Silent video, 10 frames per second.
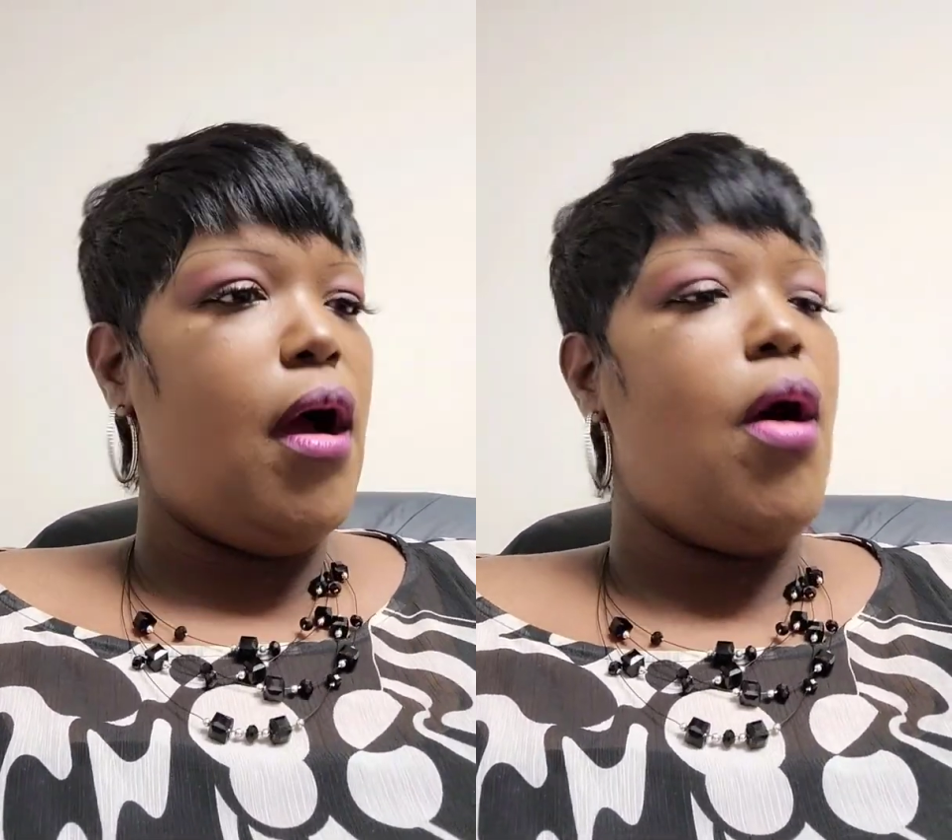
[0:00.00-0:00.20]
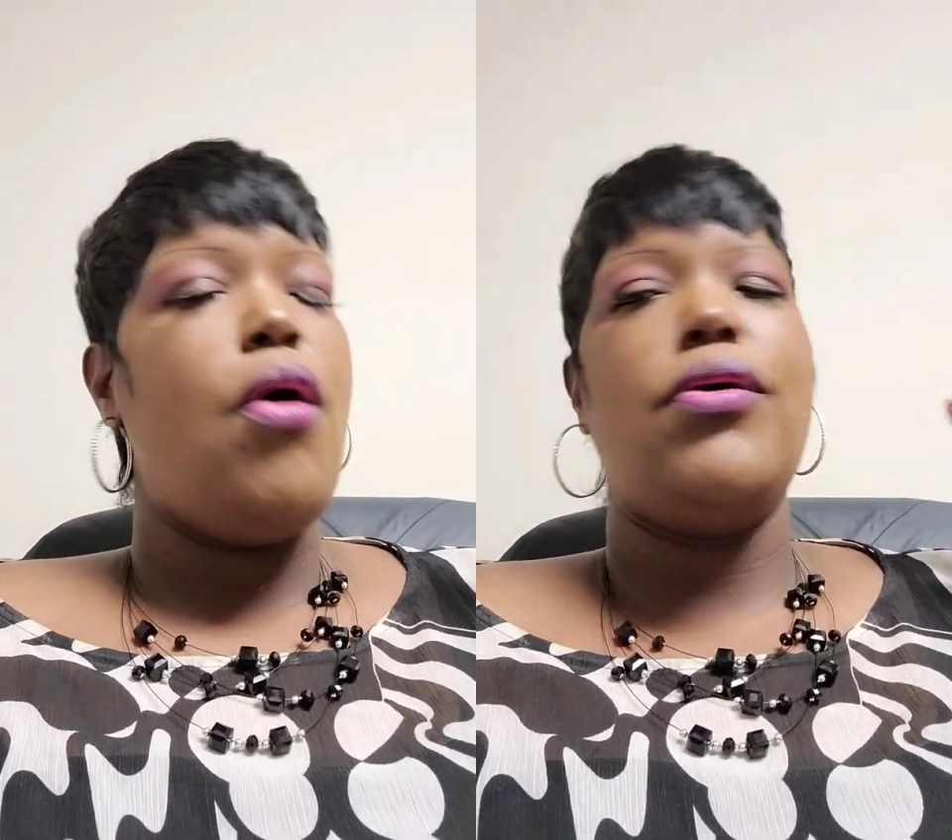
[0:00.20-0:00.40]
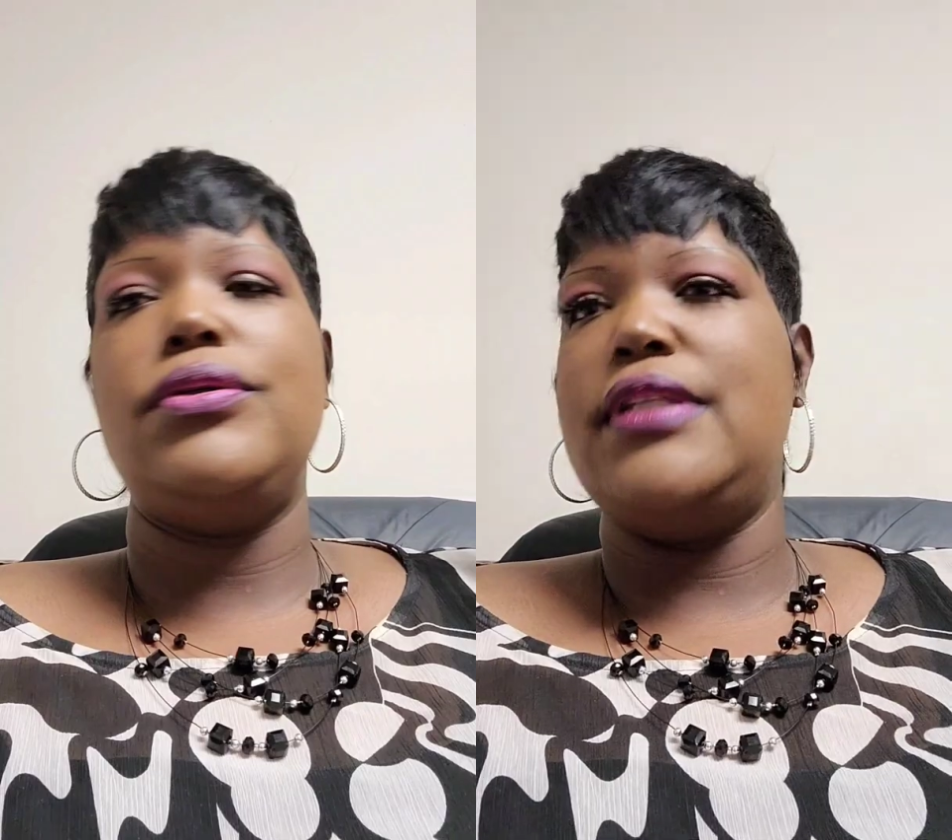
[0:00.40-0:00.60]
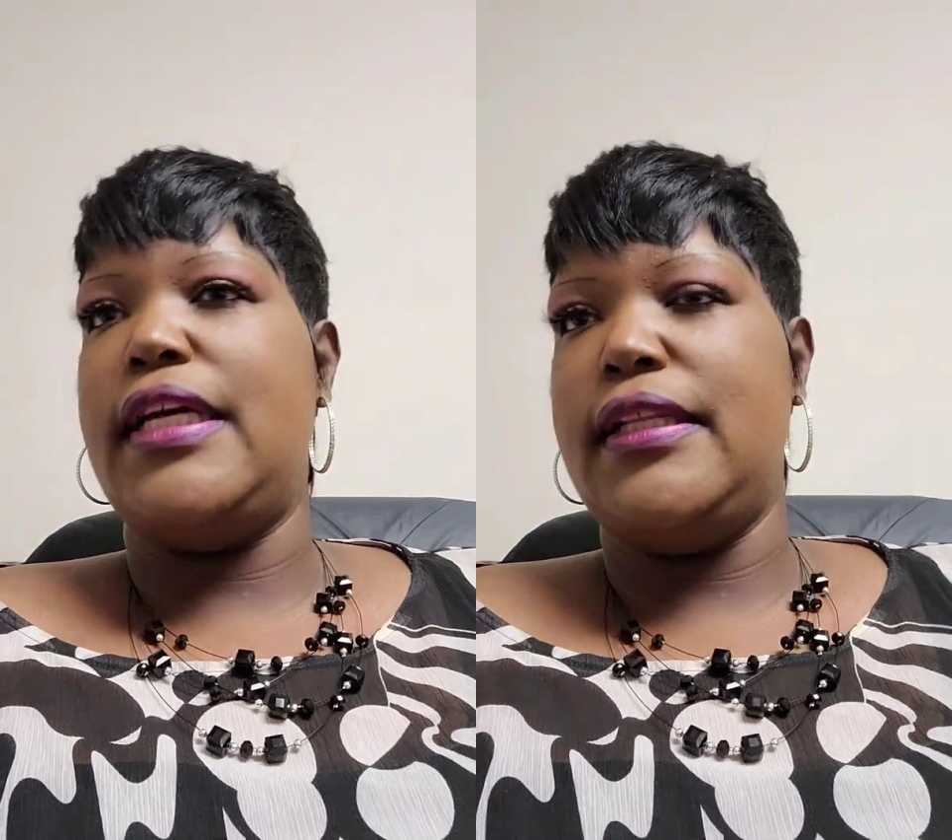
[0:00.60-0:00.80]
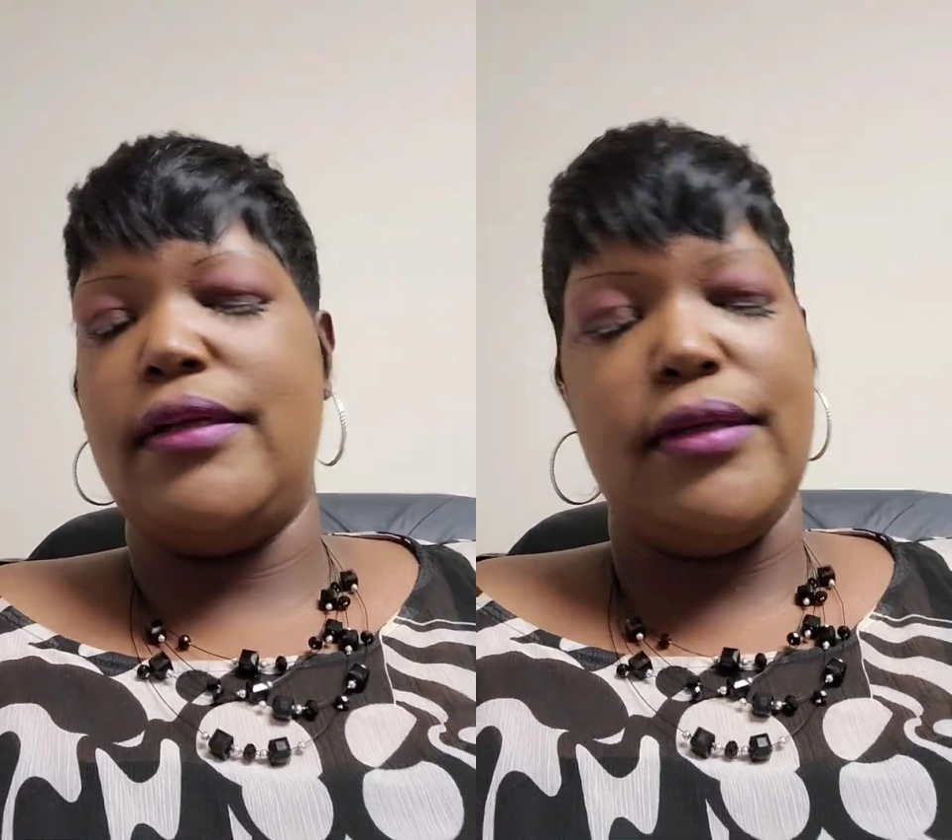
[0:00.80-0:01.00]
all
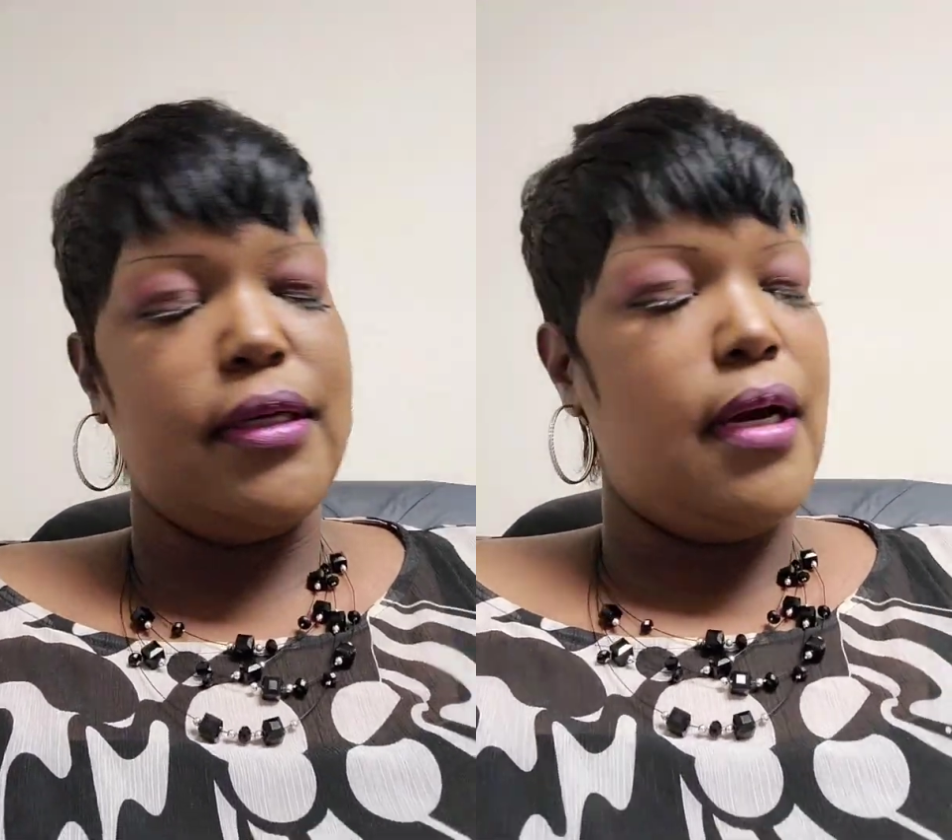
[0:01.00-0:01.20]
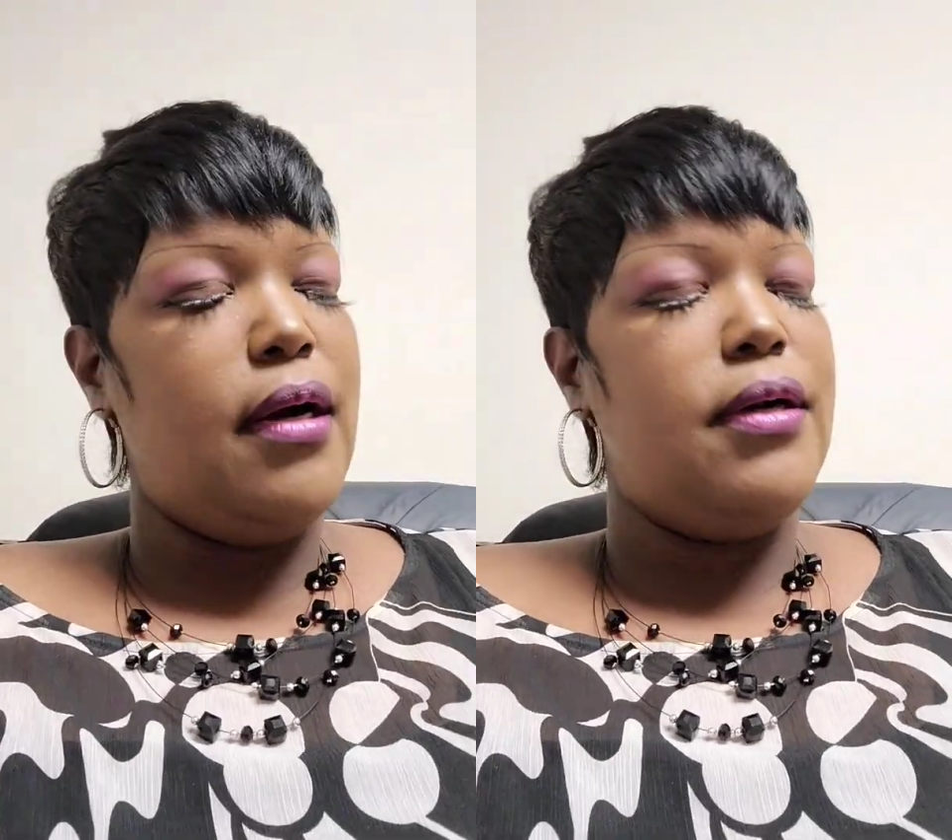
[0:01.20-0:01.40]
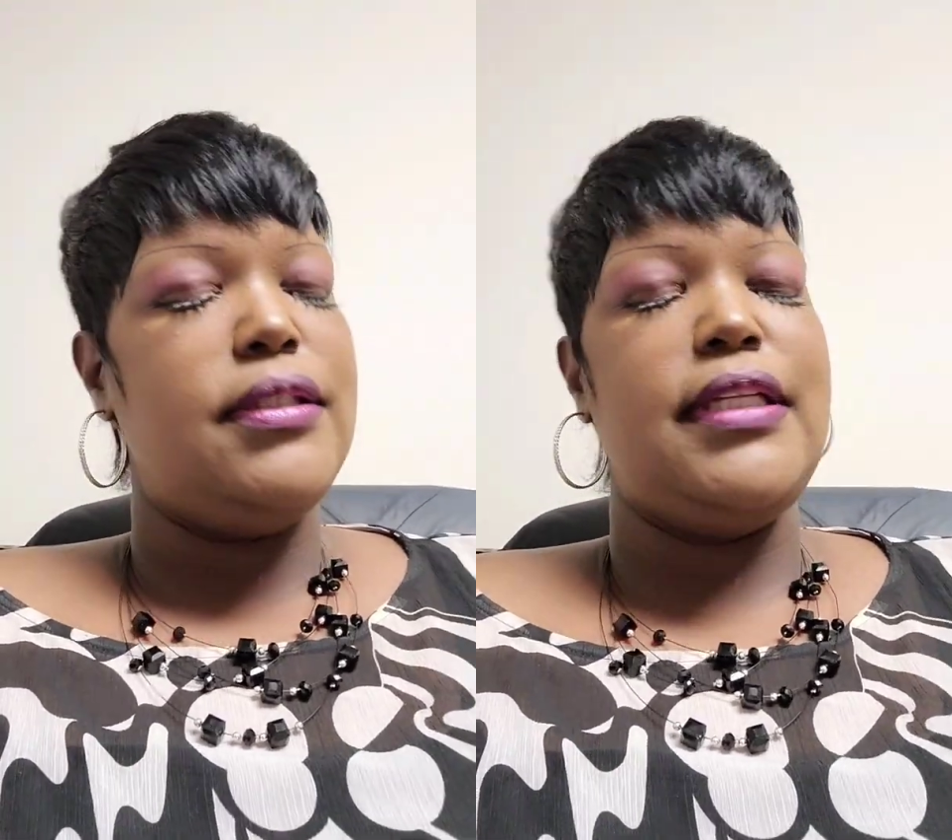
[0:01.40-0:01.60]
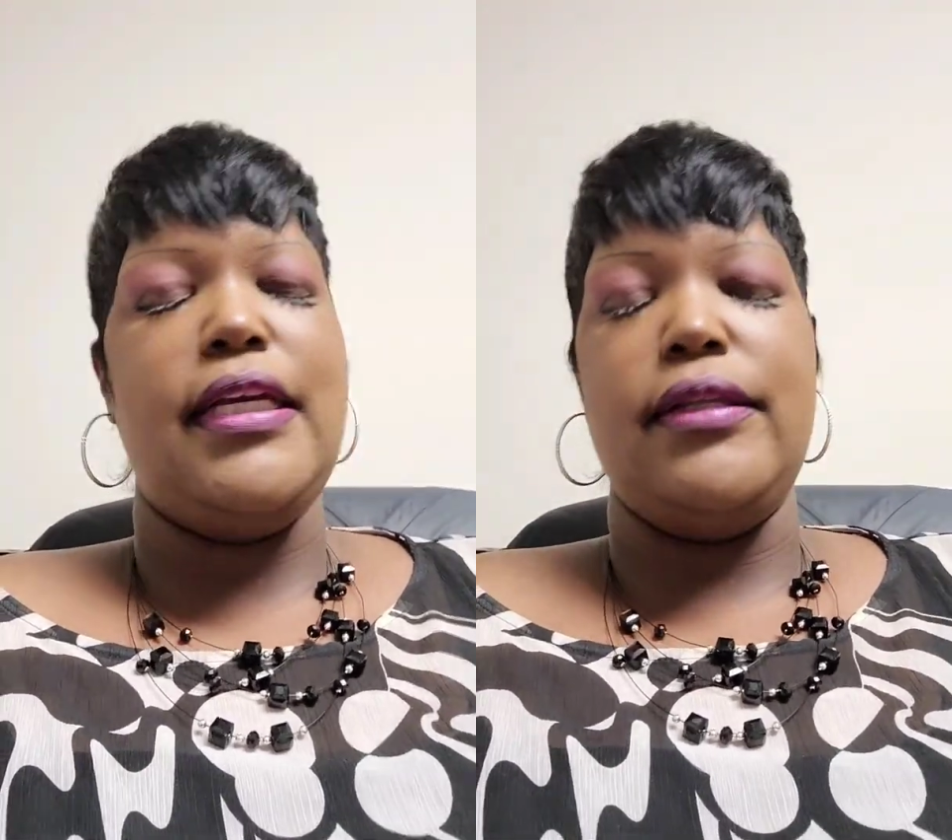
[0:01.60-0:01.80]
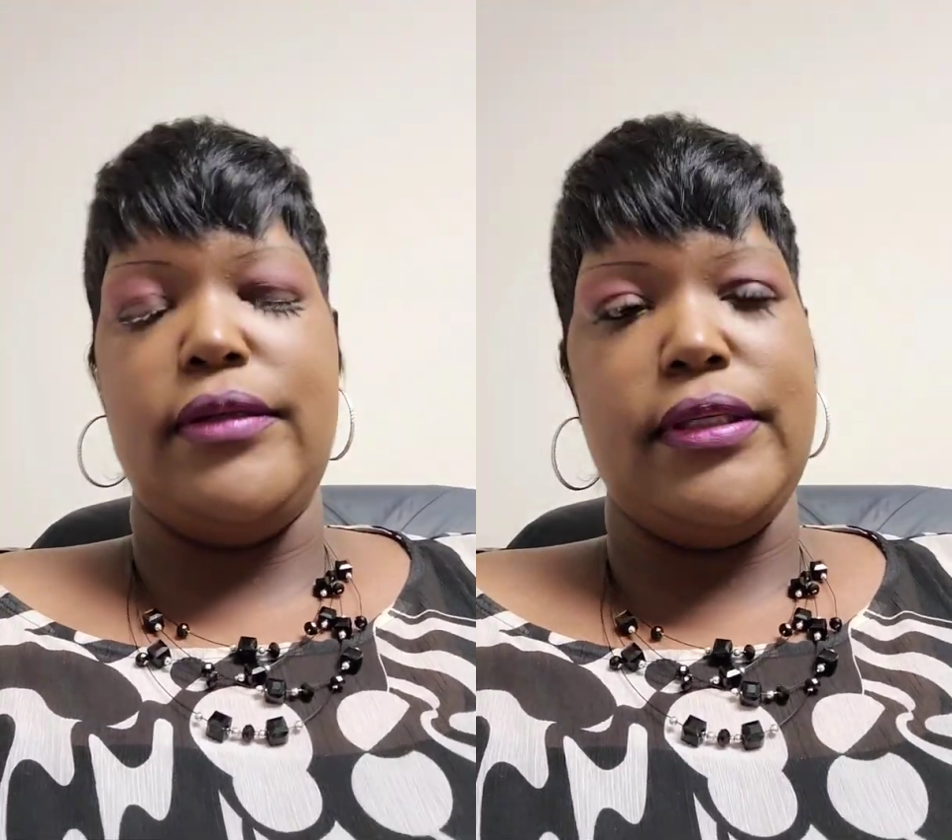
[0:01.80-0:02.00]
day
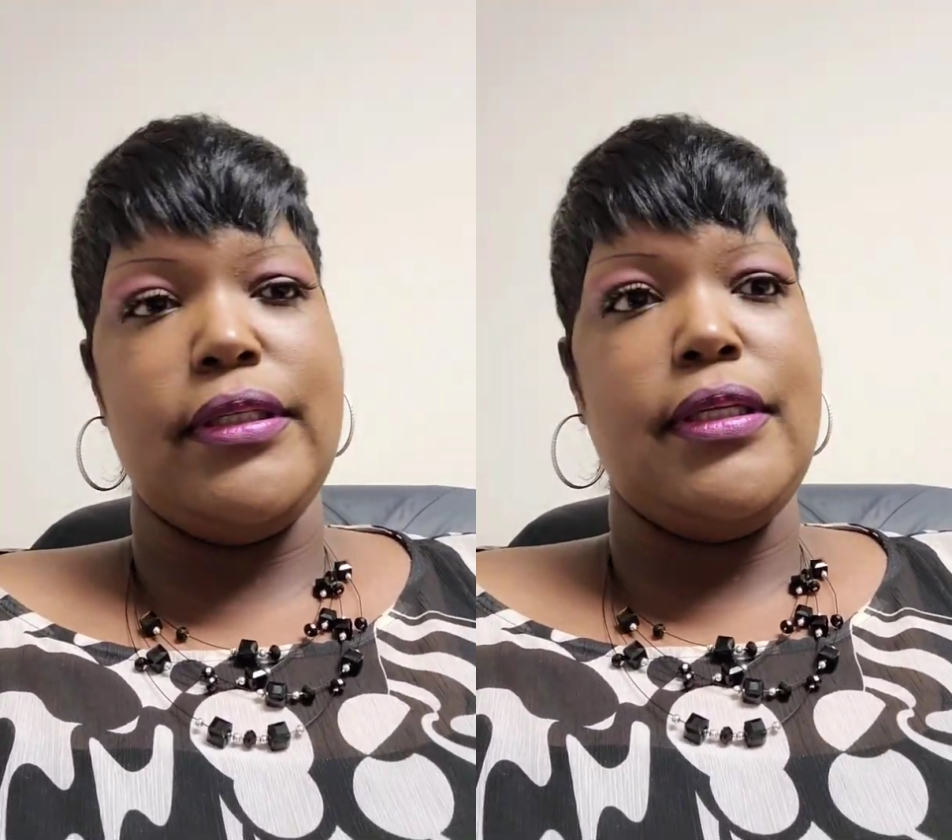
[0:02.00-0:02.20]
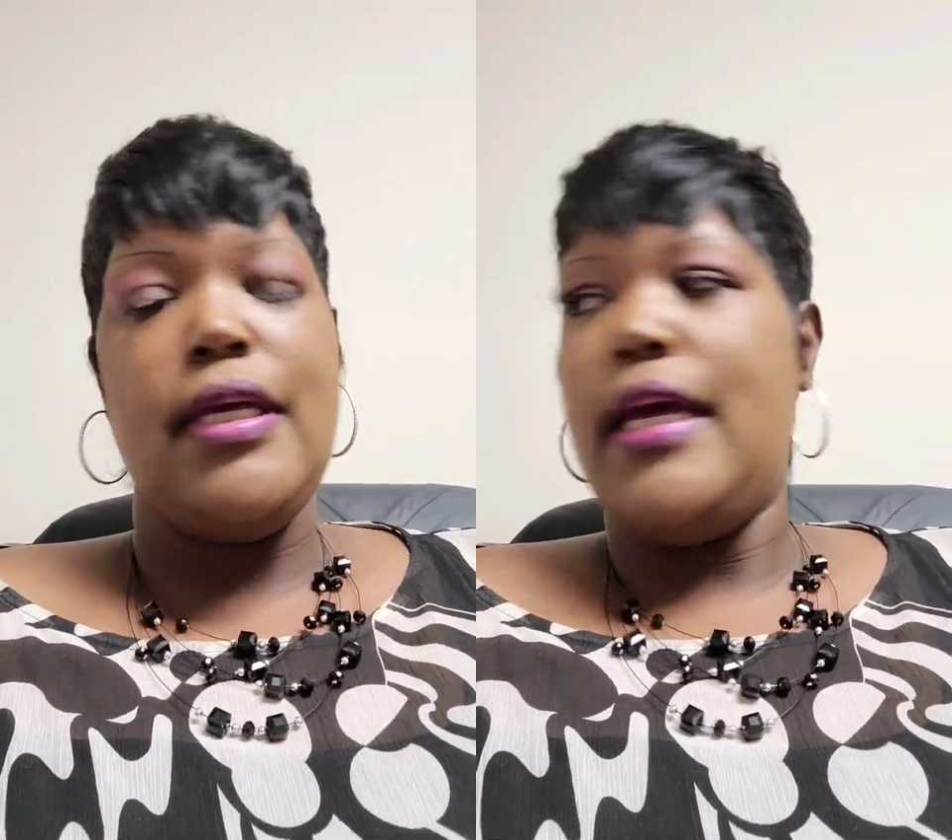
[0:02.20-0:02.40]
long.